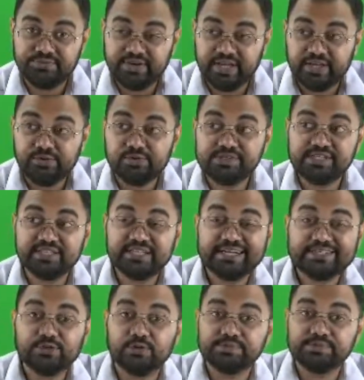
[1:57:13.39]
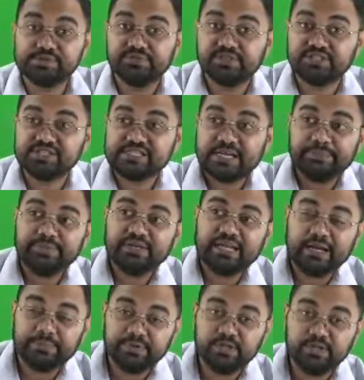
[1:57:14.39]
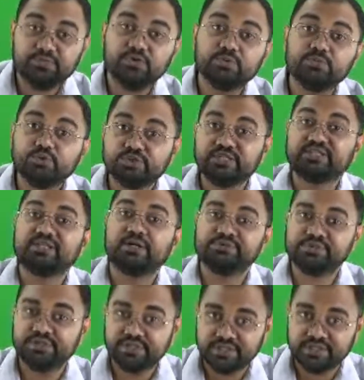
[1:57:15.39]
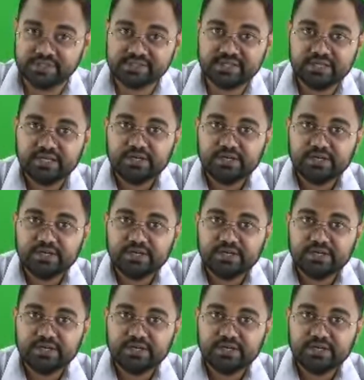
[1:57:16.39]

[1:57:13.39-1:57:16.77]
where you'll see that the observations have been happening for more than 1,000 years.